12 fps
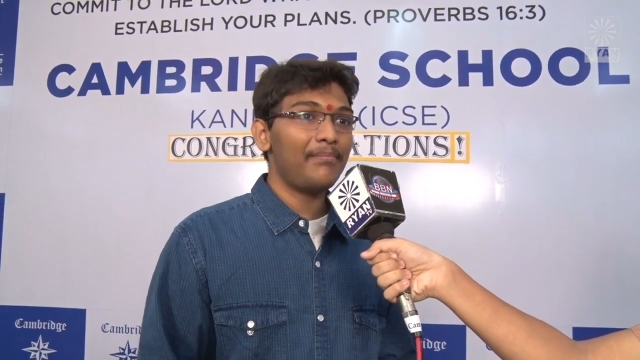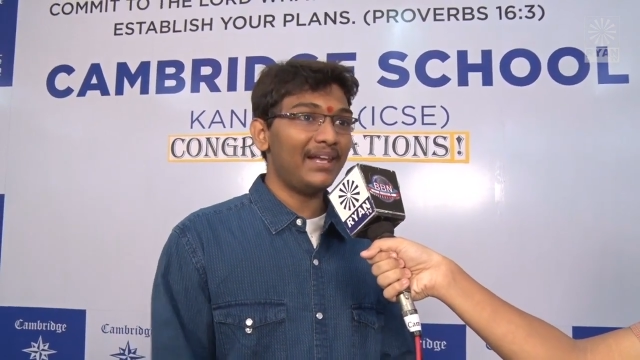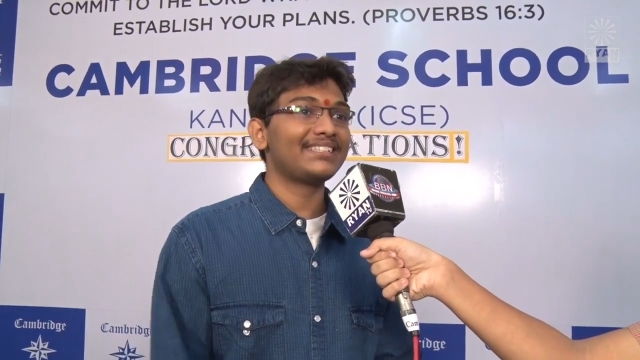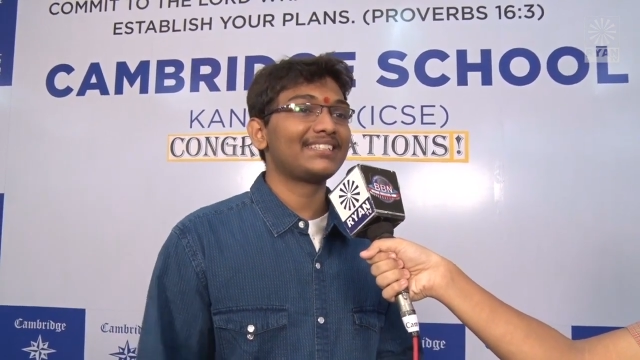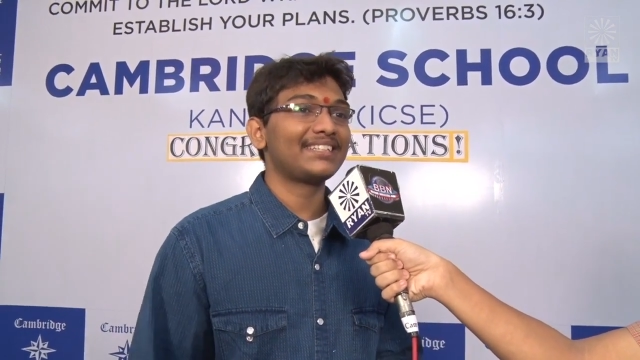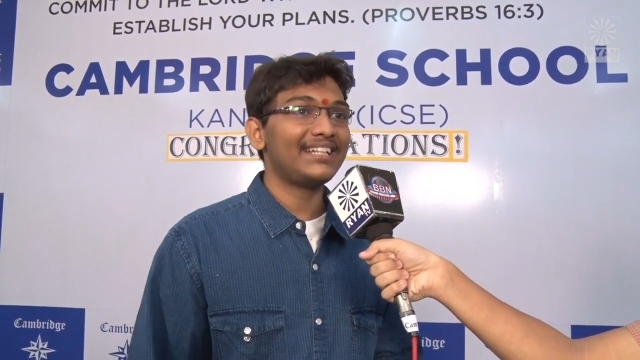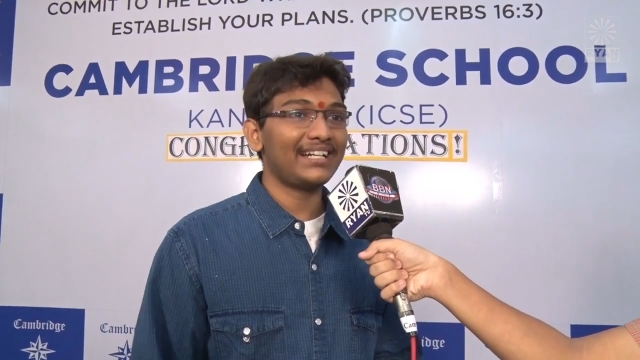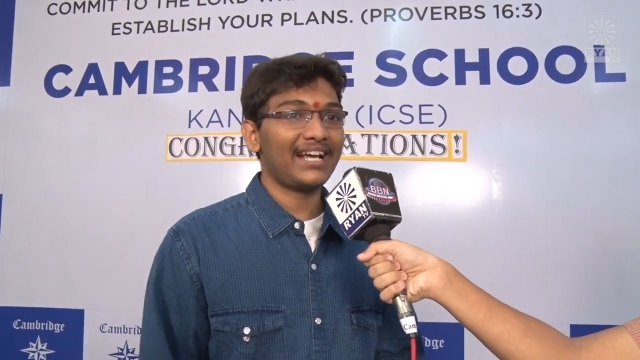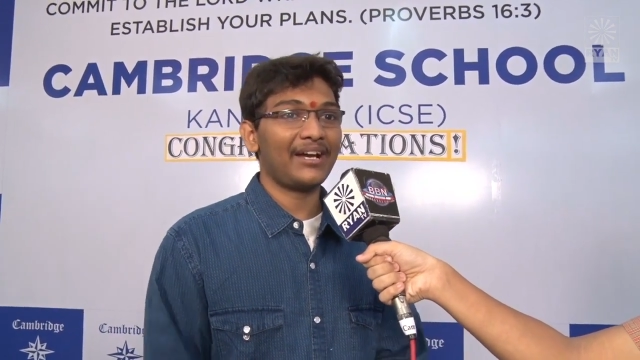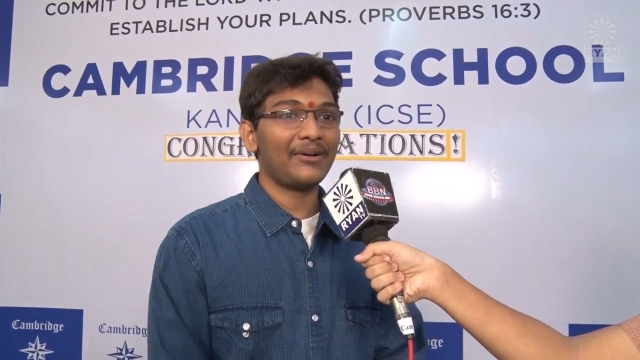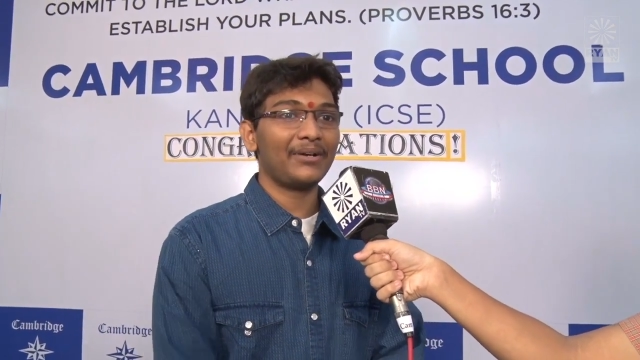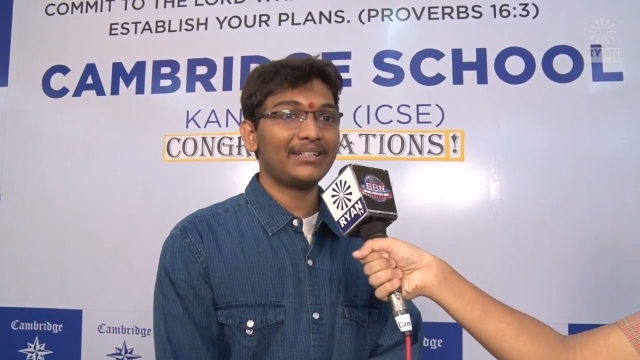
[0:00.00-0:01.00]
blessed that
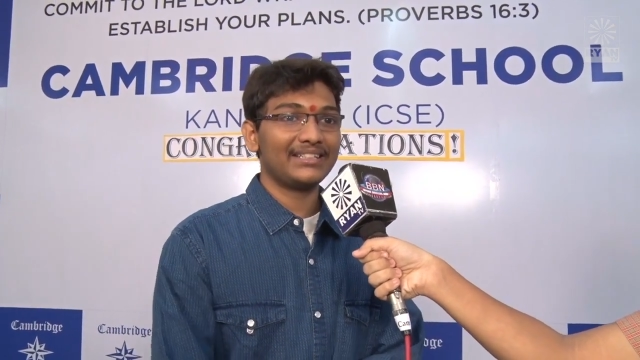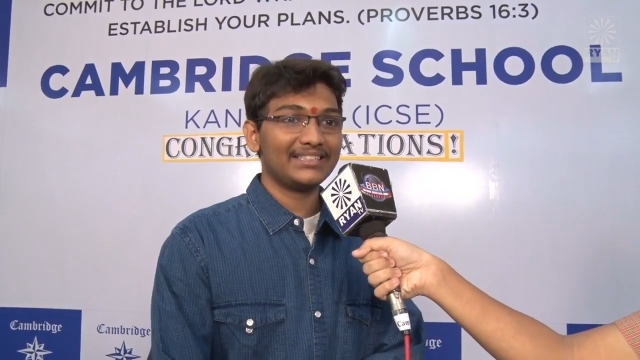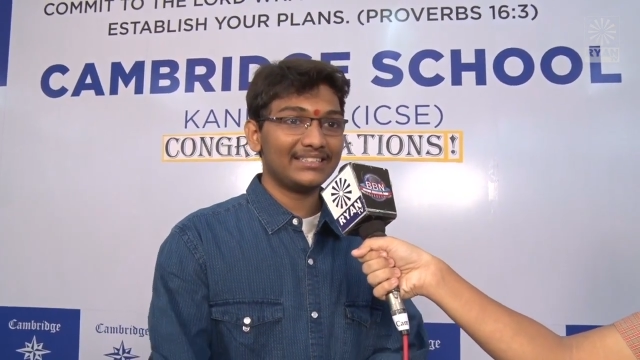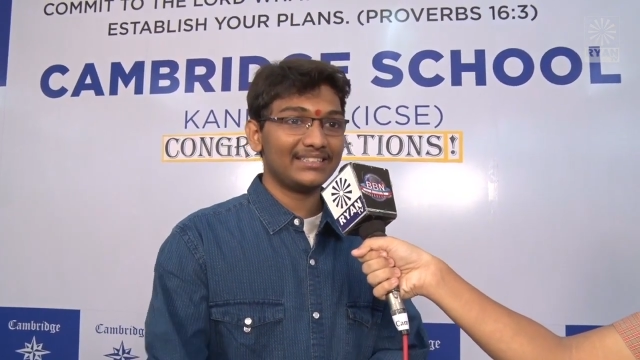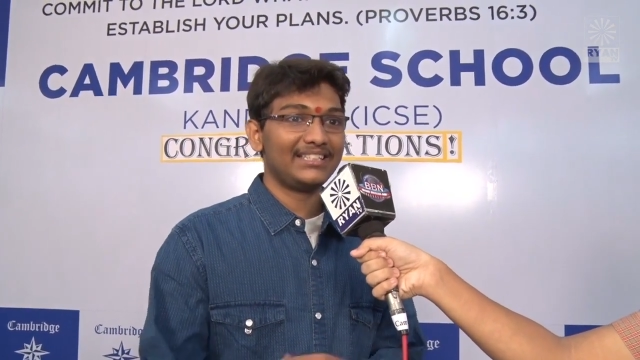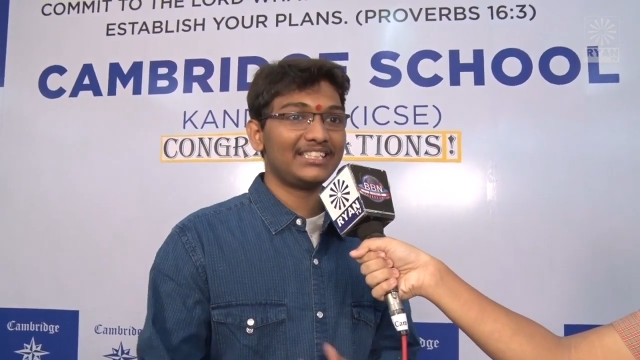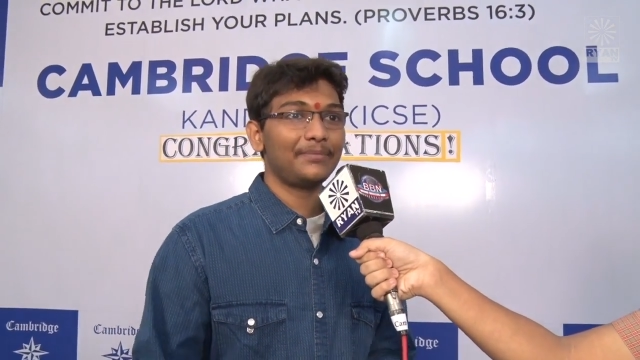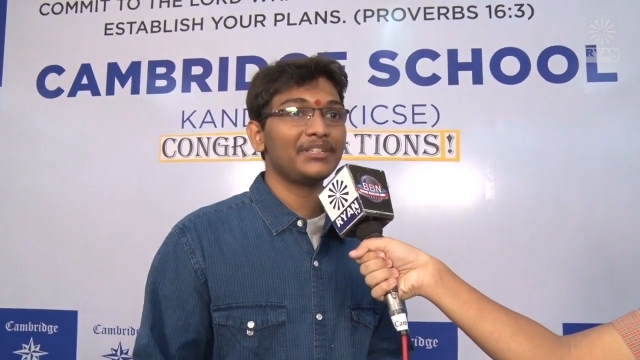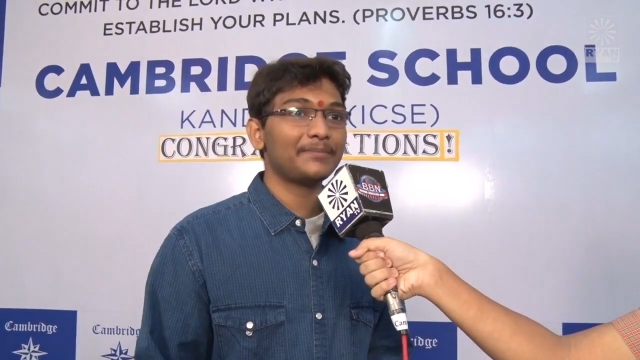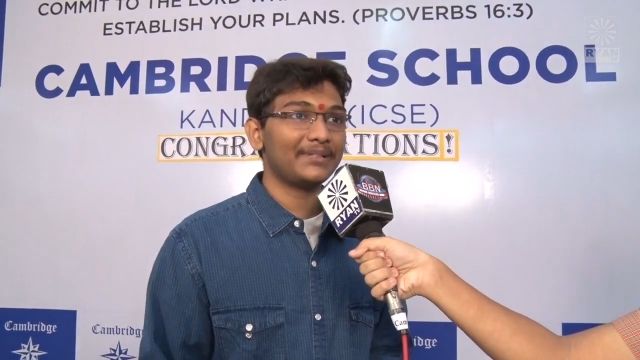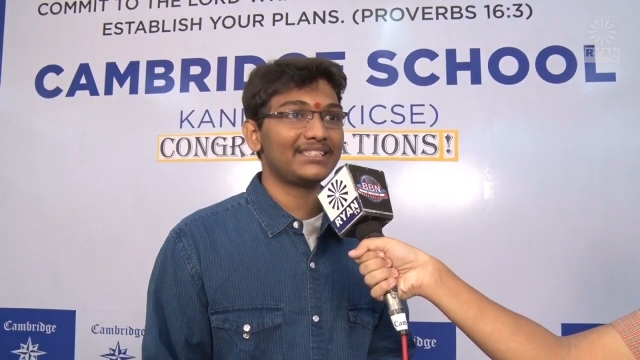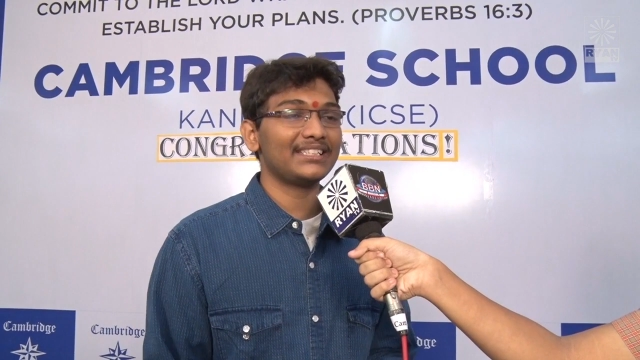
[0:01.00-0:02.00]
I got this
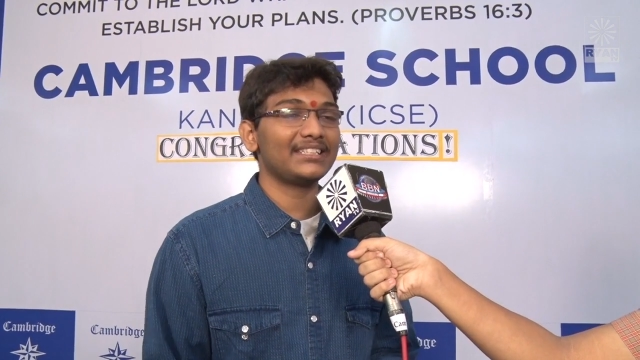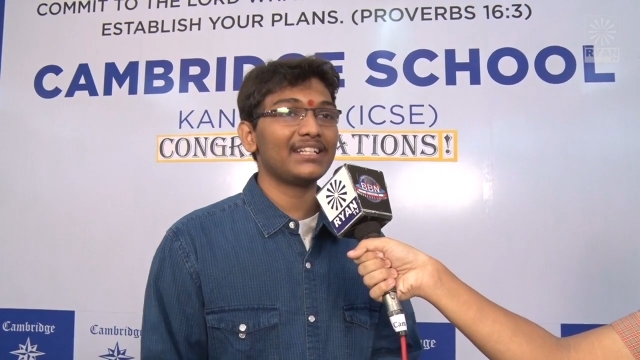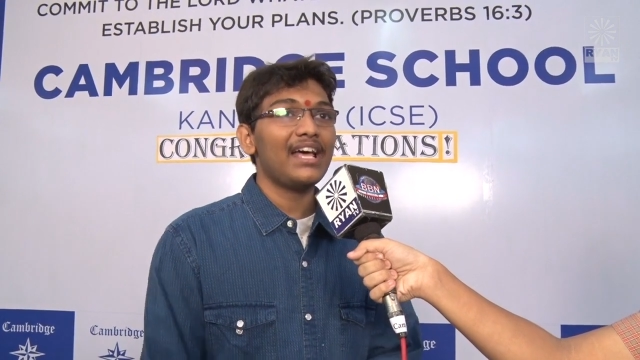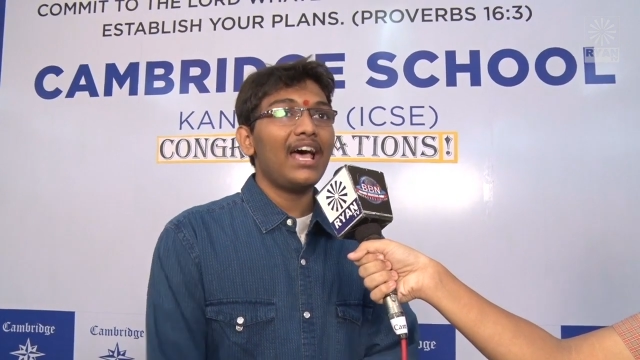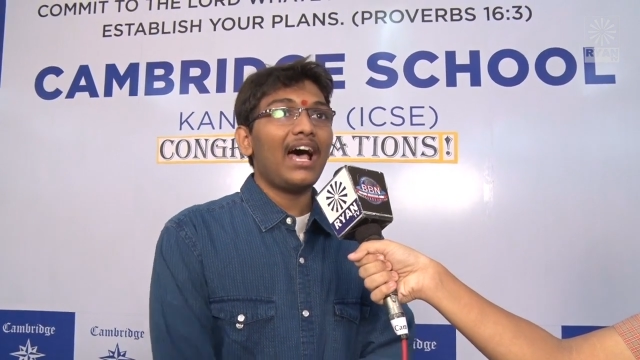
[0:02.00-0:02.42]
much percent.